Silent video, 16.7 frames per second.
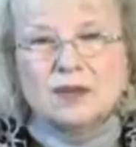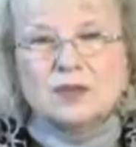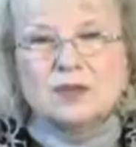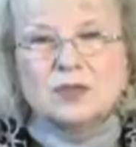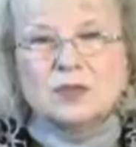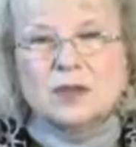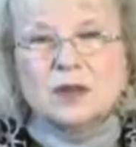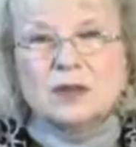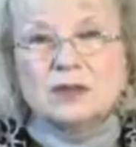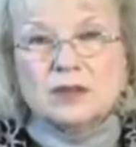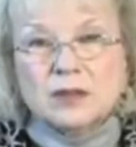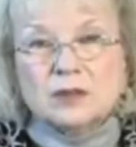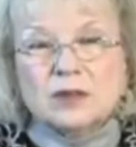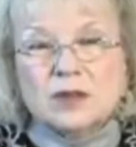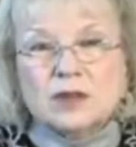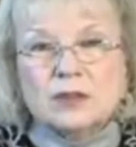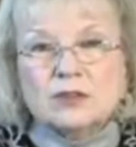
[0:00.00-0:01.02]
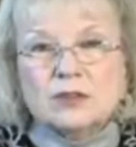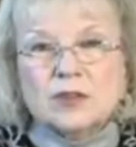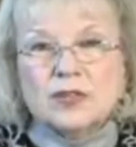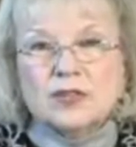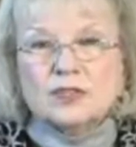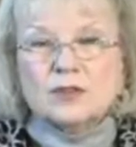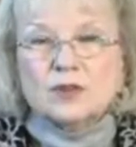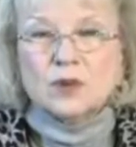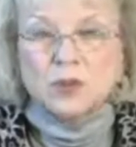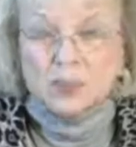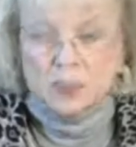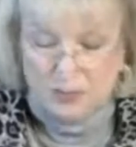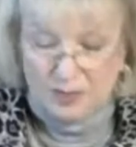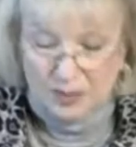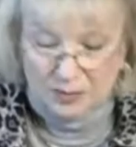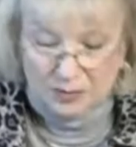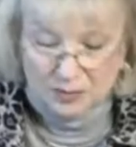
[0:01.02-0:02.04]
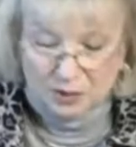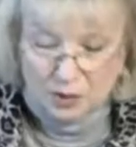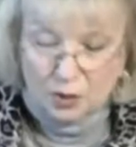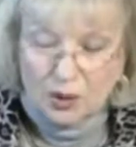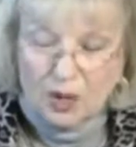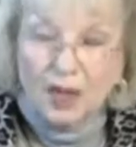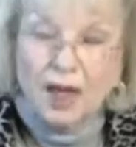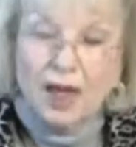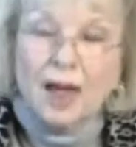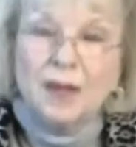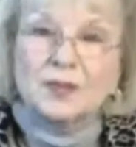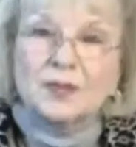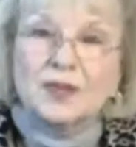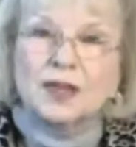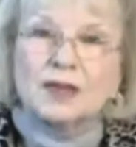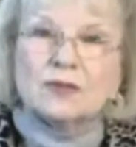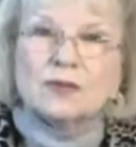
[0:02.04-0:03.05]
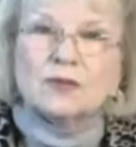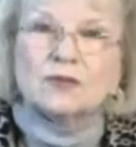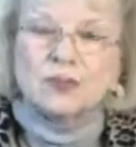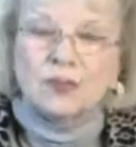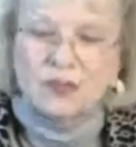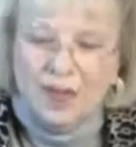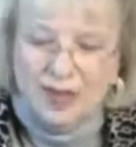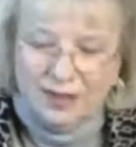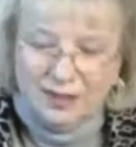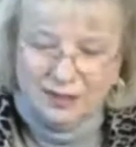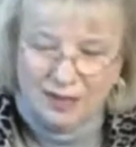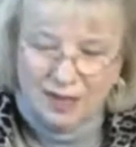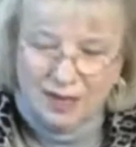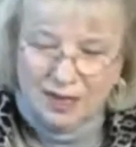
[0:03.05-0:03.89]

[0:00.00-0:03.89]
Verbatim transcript: of the Spirit that really transforms people. So I'm thankful for that.